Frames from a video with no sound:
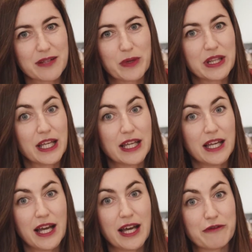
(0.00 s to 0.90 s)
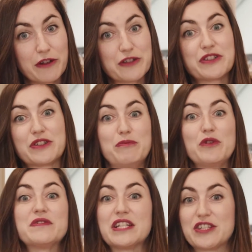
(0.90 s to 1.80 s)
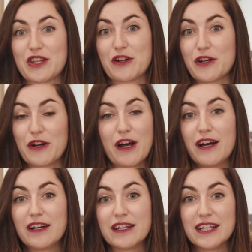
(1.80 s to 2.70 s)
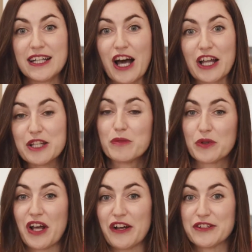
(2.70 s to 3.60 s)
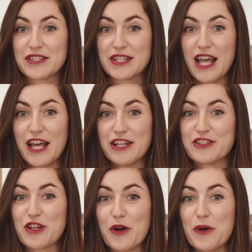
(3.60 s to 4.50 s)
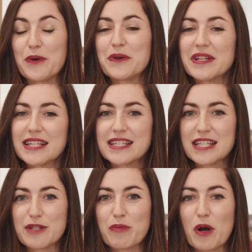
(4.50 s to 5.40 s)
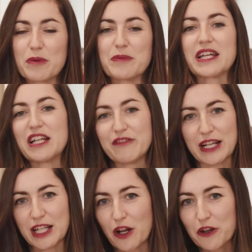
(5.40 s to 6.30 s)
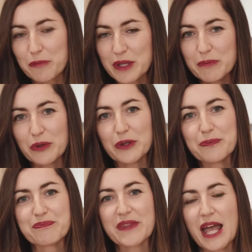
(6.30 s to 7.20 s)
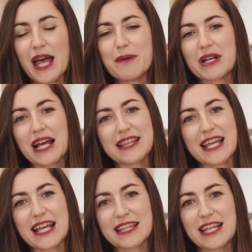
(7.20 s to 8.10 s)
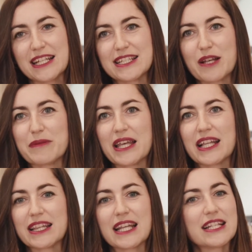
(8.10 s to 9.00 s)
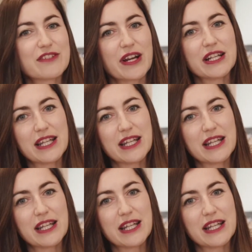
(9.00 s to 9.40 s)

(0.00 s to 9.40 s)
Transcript: than when they first moved into their honeymoon house. So this is a problem that can affect a lot of people, but I think that it's something that is very